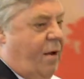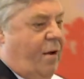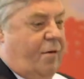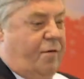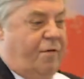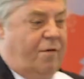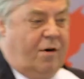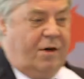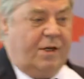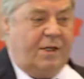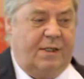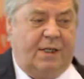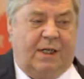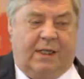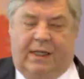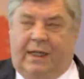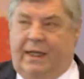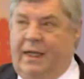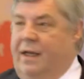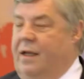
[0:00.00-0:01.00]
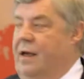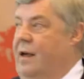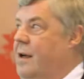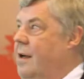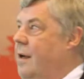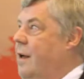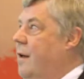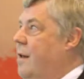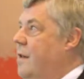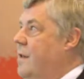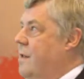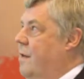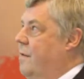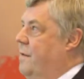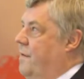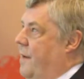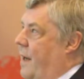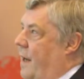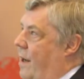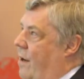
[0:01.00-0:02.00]
Fortunately, also
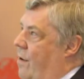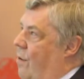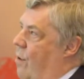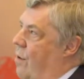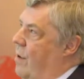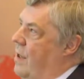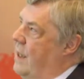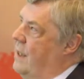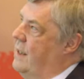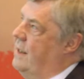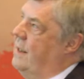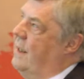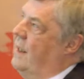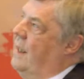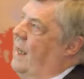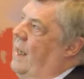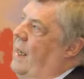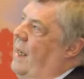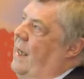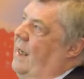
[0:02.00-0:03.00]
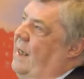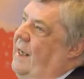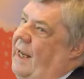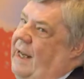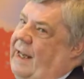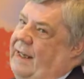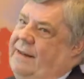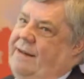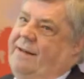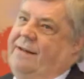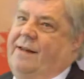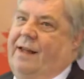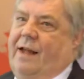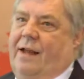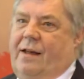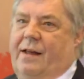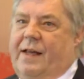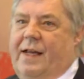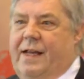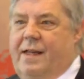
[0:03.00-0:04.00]
Funk ordered that
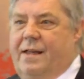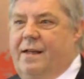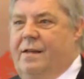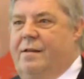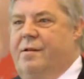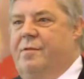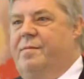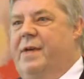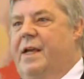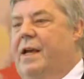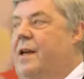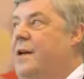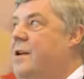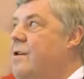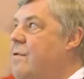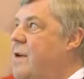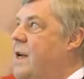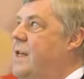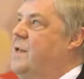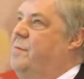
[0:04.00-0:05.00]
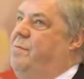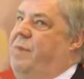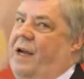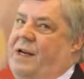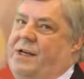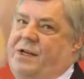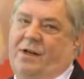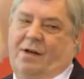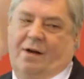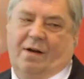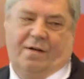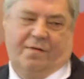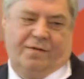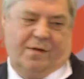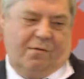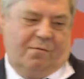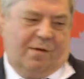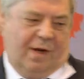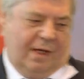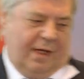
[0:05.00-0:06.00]
there needed to be a new inspection
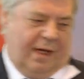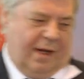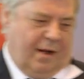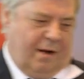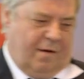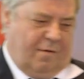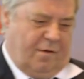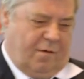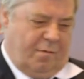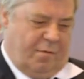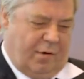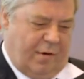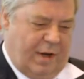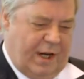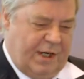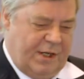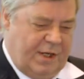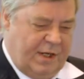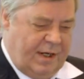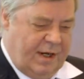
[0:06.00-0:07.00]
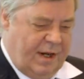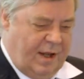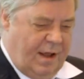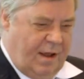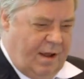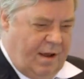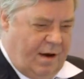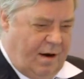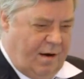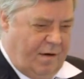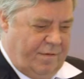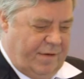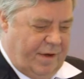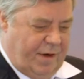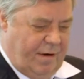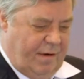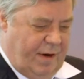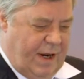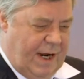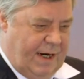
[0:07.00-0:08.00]
after 1 year of operation of the
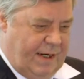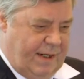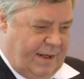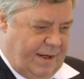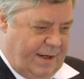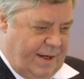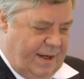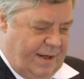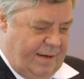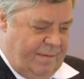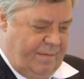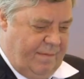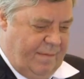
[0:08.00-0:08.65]
reactor. Yeah?